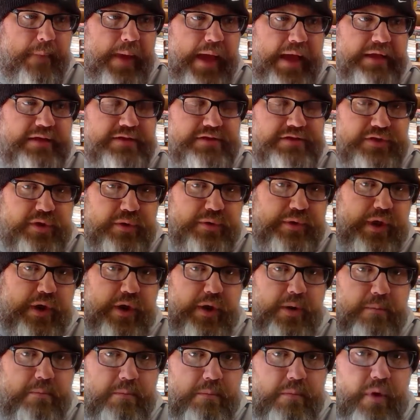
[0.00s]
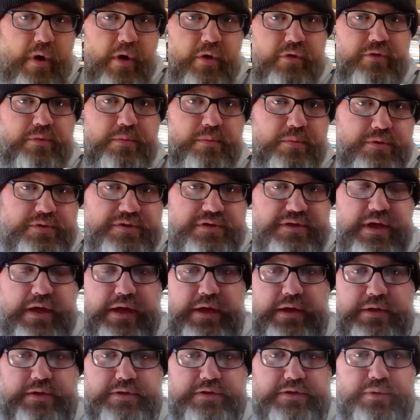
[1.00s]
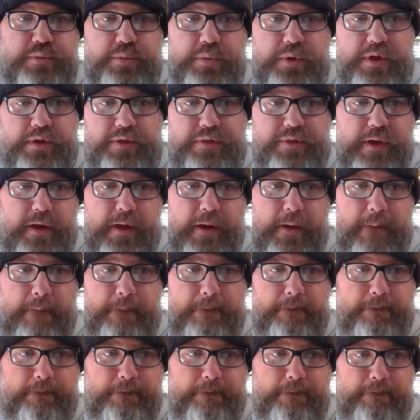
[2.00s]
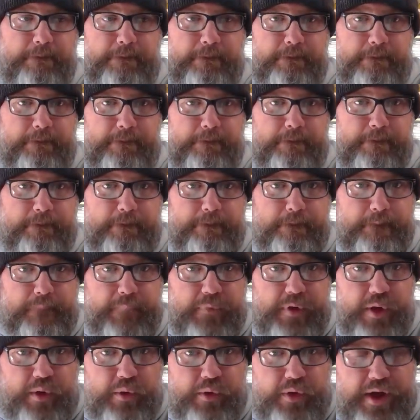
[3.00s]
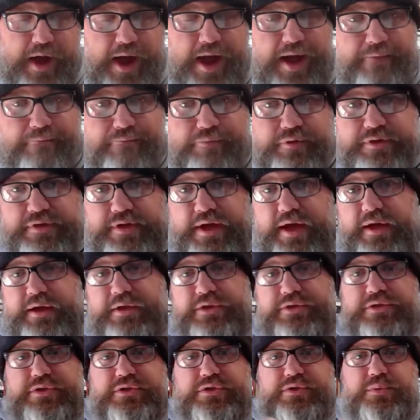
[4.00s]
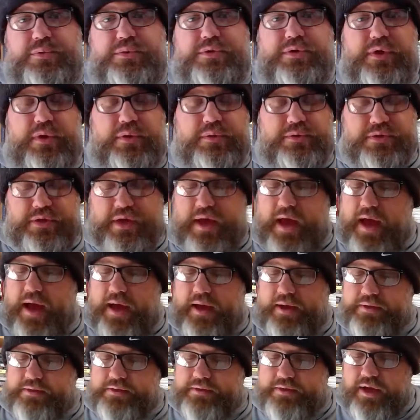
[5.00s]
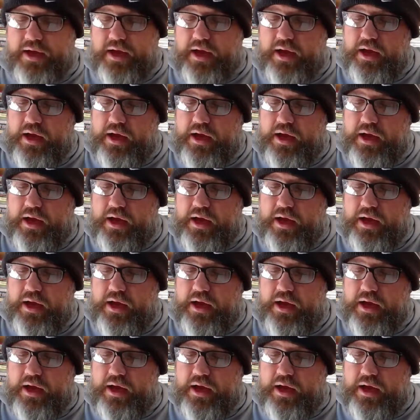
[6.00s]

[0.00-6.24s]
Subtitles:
And so there are multiple scenes with, you know, confrontations with those guys.